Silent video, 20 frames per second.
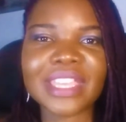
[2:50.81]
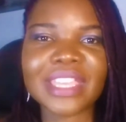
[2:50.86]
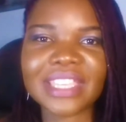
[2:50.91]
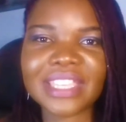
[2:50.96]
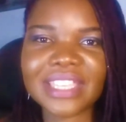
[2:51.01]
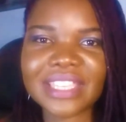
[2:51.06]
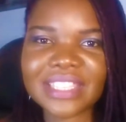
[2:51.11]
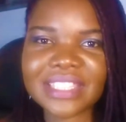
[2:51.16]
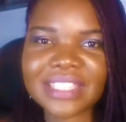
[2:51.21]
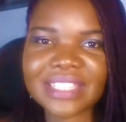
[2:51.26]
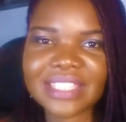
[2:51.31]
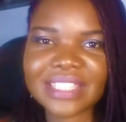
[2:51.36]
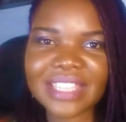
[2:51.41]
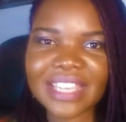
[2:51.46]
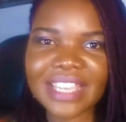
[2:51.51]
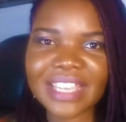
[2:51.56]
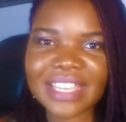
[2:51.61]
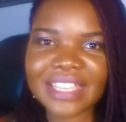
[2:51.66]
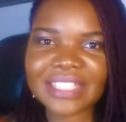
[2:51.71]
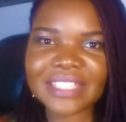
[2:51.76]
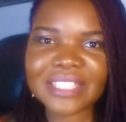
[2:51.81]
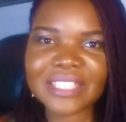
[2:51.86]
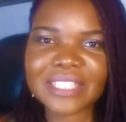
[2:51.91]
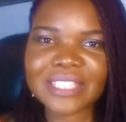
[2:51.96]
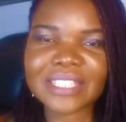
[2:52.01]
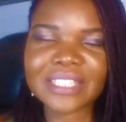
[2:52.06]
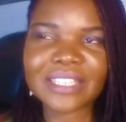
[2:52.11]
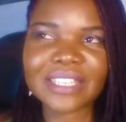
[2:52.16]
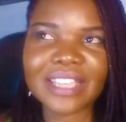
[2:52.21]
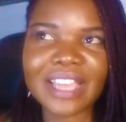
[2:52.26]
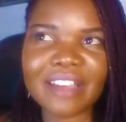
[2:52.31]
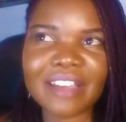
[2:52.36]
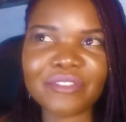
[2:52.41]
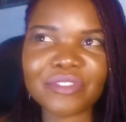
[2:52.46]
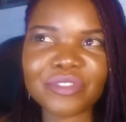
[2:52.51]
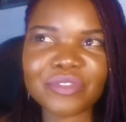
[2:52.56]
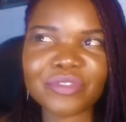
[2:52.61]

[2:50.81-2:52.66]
he is, and I